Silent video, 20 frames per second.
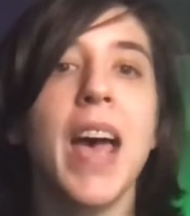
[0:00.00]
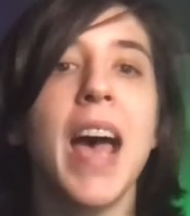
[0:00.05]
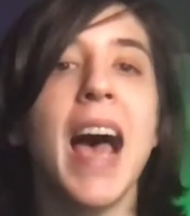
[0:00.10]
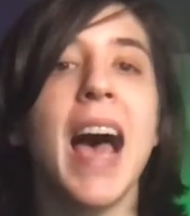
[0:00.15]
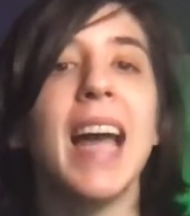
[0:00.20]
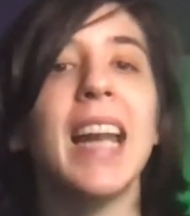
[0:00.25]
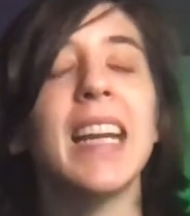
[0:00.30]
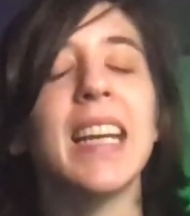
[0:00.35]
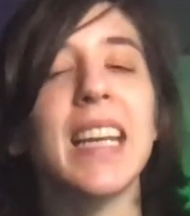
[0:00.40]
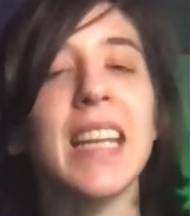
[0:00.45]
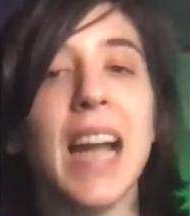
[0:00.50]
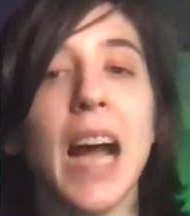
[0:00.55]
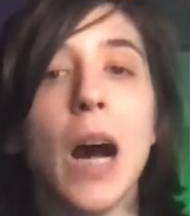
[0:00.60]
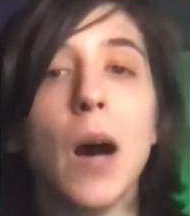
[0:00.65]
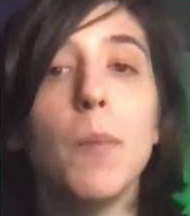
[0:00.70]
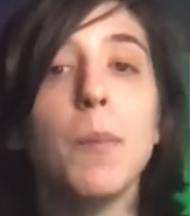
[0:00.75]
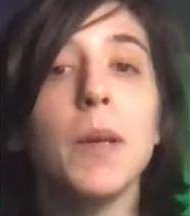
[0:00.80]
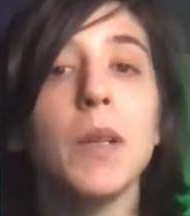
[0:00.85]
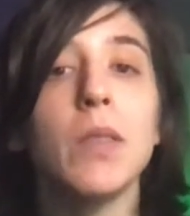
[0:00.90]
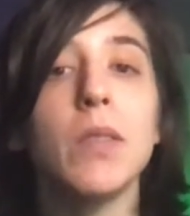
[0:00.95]
And it can
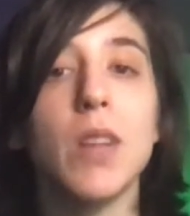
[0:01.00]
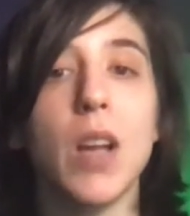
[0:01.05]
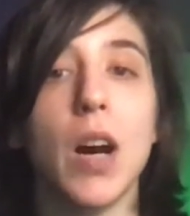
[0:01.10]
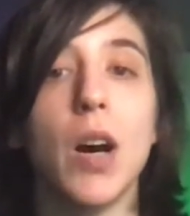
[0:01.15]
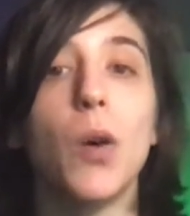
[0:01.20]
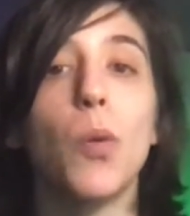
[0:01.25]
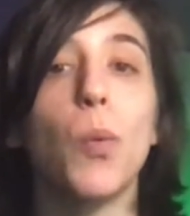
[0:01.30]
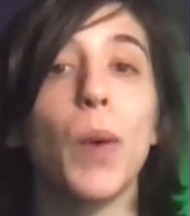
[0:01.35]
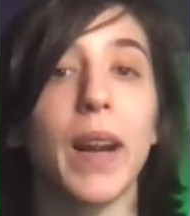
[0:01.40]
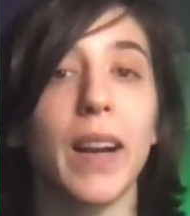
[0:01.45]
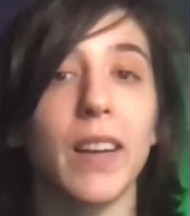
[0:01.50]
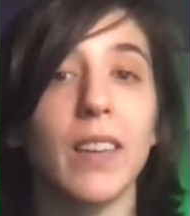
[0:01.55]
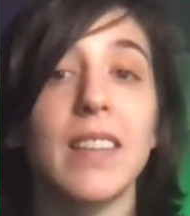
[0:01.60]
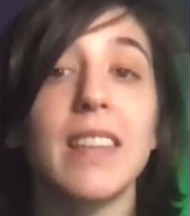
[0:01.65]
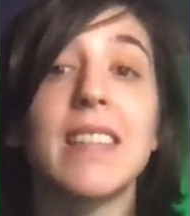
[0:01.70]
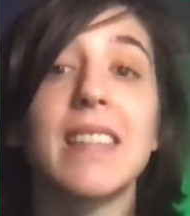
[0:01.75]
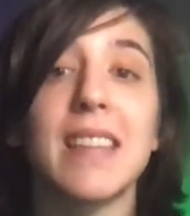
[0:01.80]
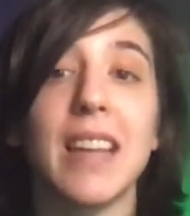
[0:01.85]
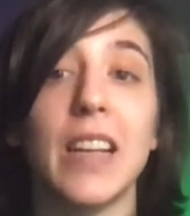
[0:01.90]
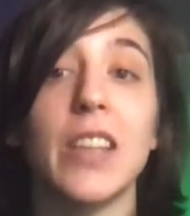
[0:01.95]
help you know where to
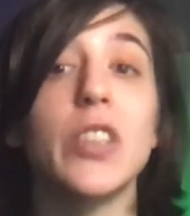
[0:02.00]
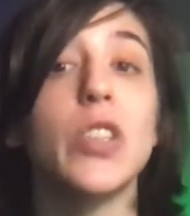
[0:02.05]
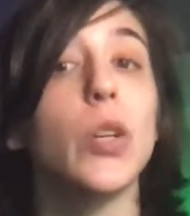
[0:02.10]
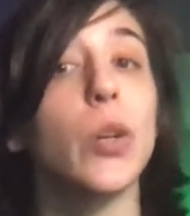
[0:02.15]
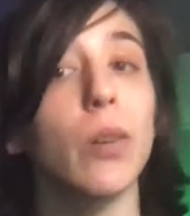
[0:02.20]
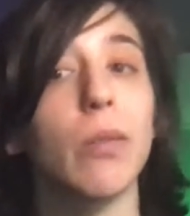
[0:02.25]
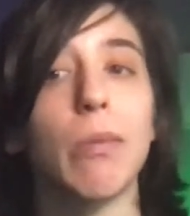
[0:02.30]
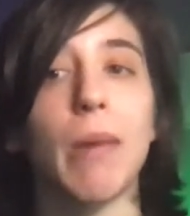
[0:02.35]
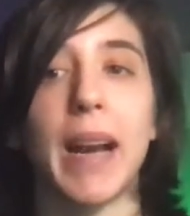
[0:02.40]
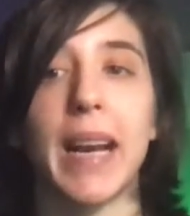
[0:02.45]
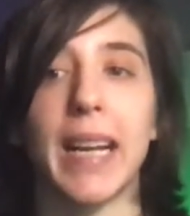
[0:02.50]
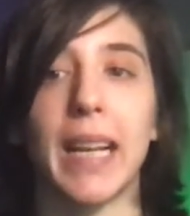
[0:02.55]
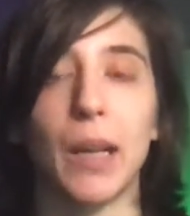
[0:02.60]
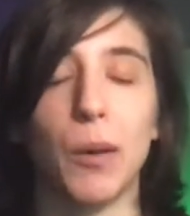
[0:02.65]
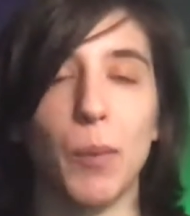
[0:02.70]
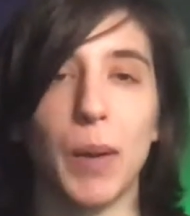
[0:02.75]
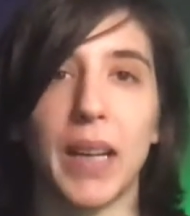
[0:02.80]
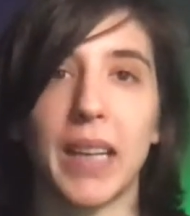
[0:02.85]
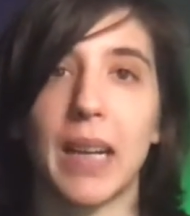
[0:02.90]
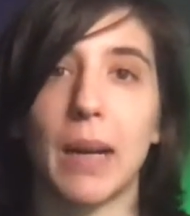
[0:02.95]
send your writing
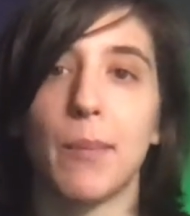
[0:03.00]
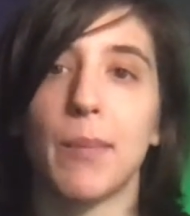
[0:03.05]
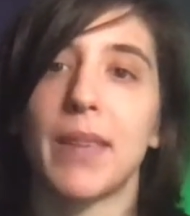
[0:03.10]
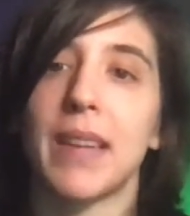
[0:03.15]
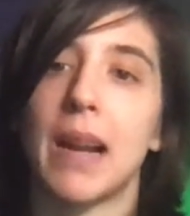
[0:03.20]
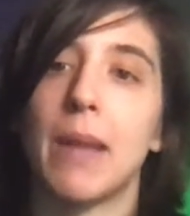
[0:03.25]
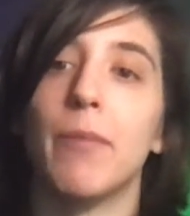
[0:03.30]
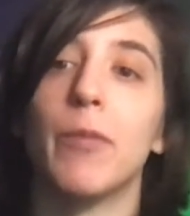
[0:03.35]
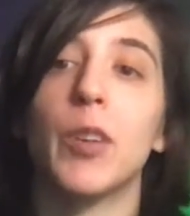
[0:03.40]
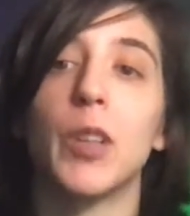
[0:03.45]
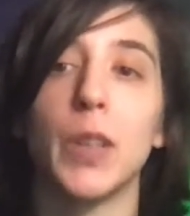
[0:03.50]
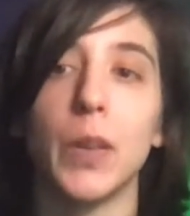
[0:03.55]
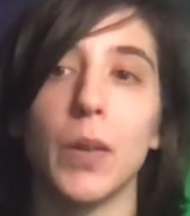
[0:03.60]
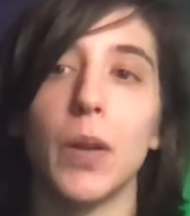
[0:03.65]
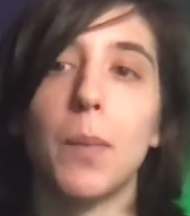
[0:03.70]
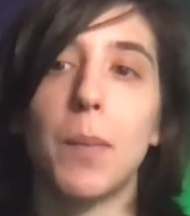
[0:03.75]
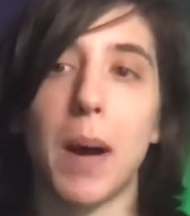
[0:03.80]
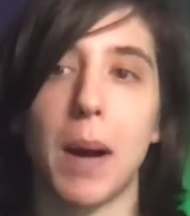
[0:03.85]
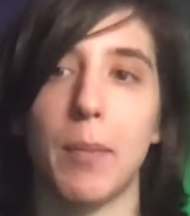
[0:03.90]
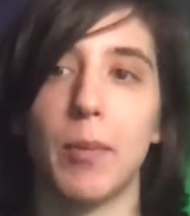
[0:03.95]
when it comes time for you to
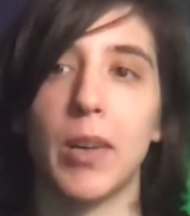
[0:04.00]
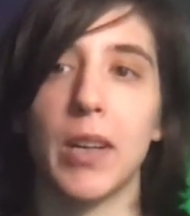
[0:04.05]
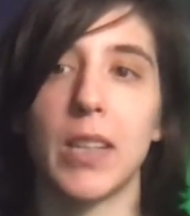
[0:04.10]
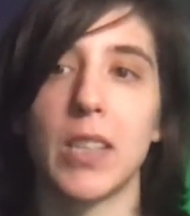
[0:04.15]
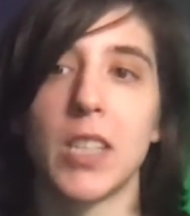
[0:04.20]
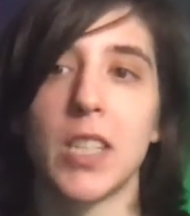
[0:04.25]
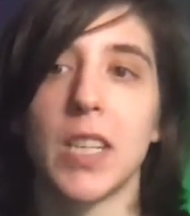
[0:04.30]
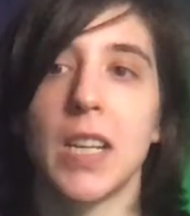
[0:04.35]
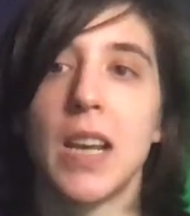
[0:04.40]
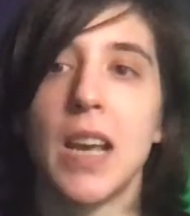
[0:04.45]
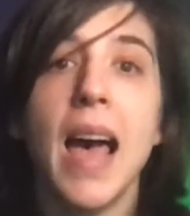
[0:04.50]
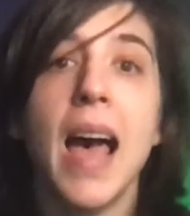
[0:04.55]
publish.